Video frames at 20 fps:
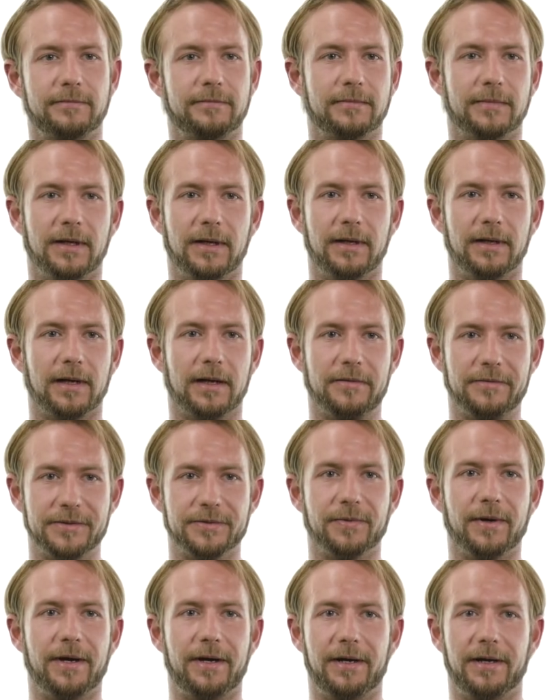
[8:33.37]
Like I was
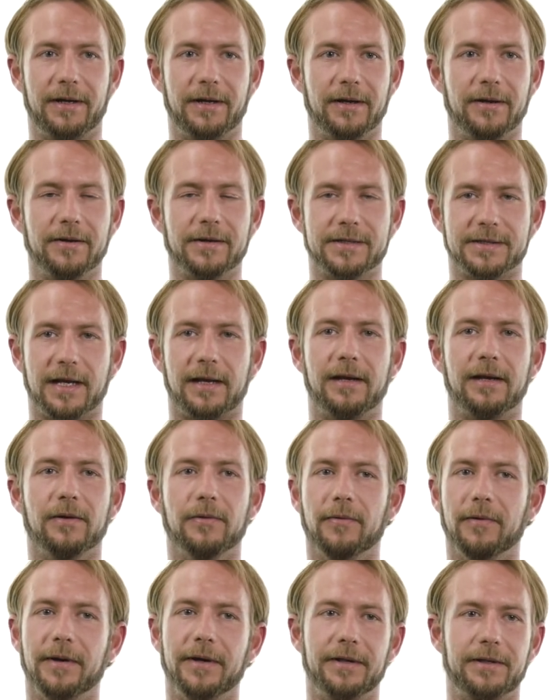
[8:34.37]
ready to go because I
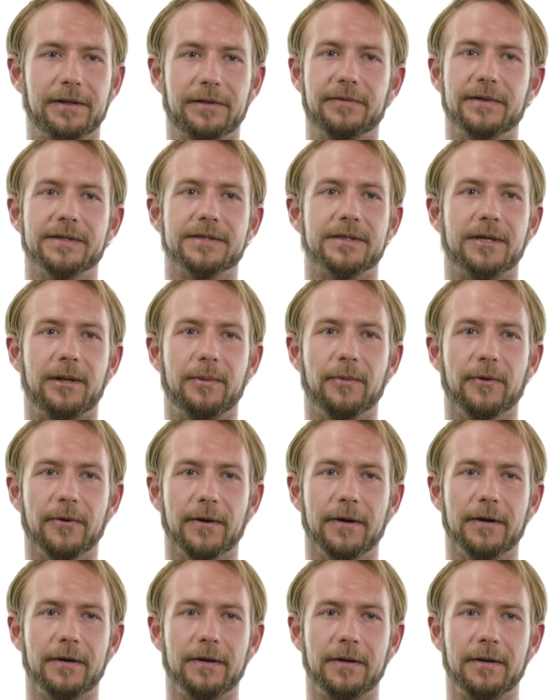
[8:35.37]
didn't want to do this
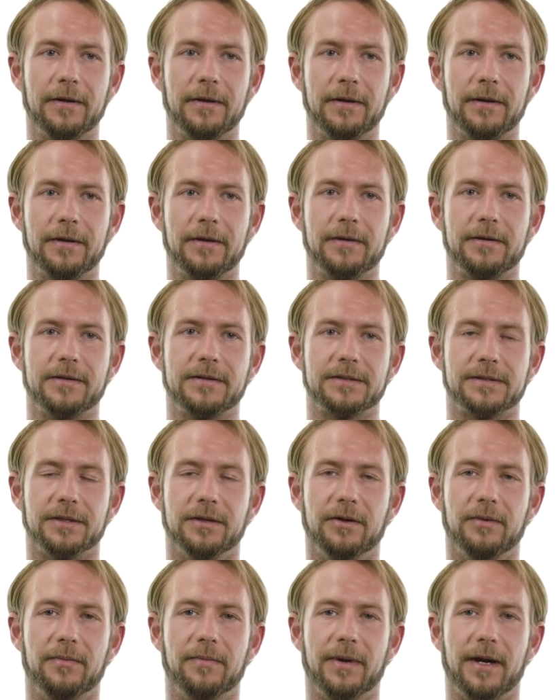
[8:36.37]
anymore.
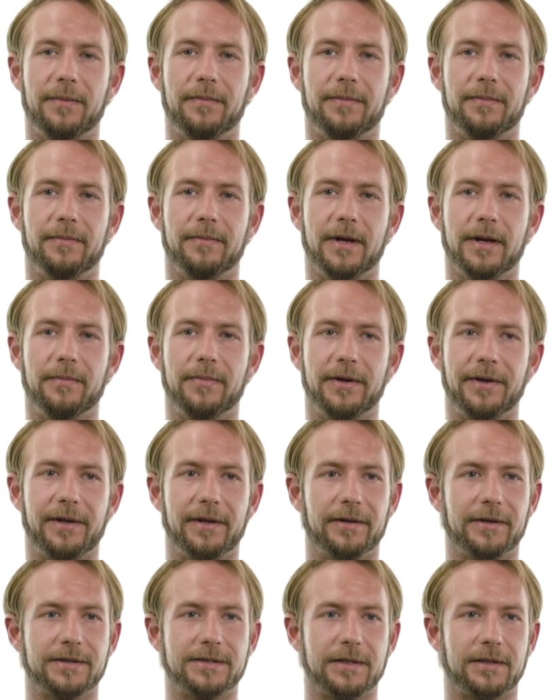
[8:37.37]
So my my buddy
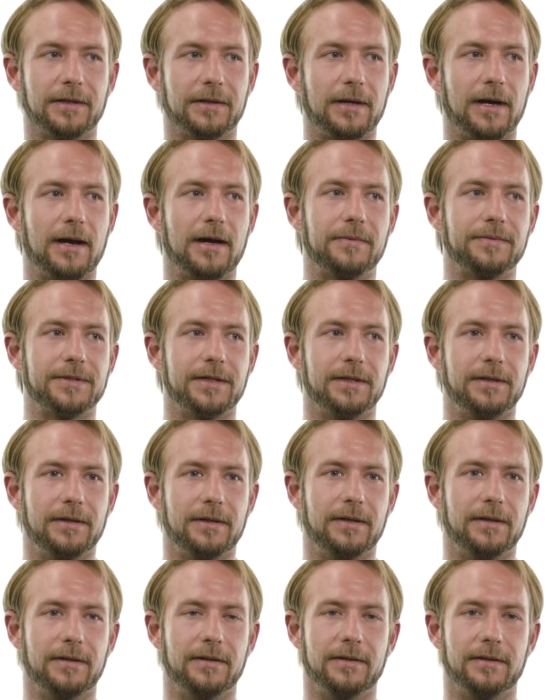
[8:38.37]
looks at the cops and
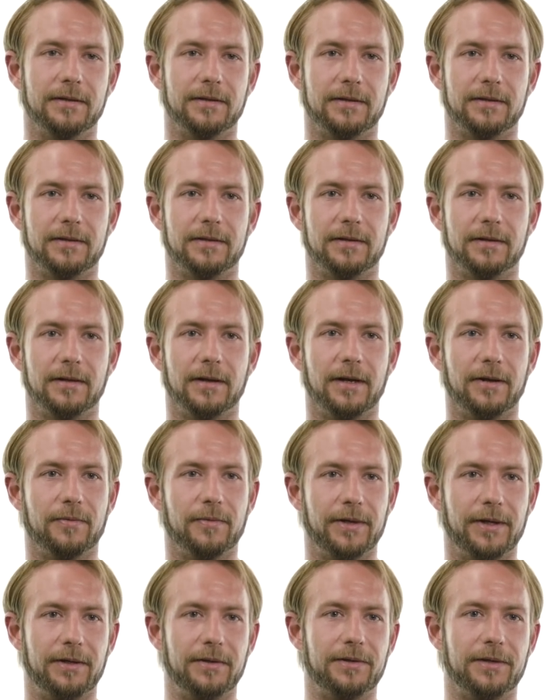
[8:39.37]
and they're like,
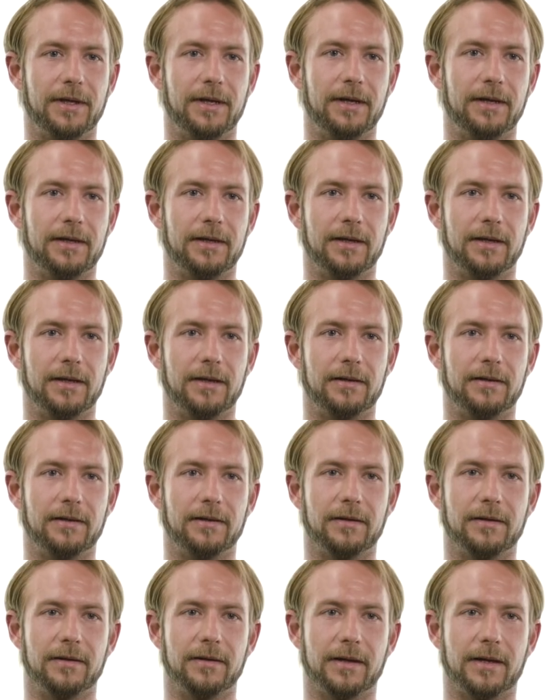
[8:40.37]
what do you think? And
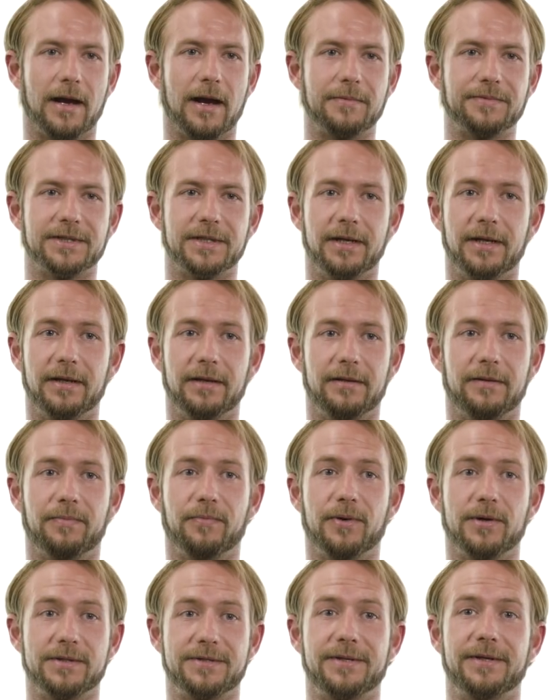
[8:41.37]
the cops say
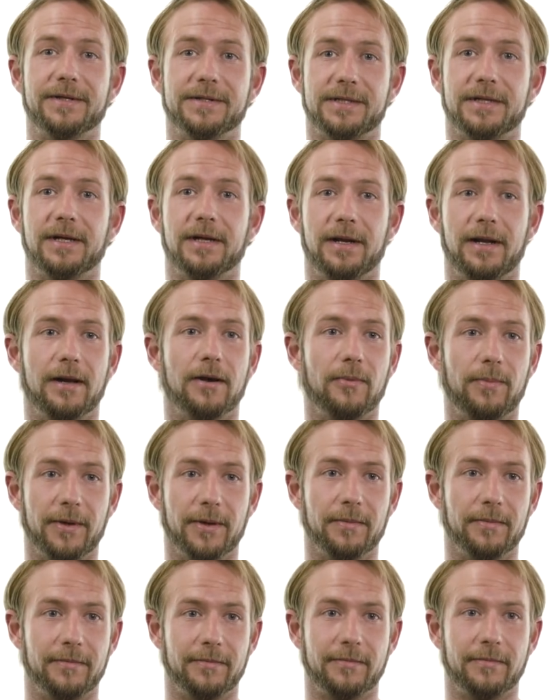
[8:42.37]
prison isn't going to help him.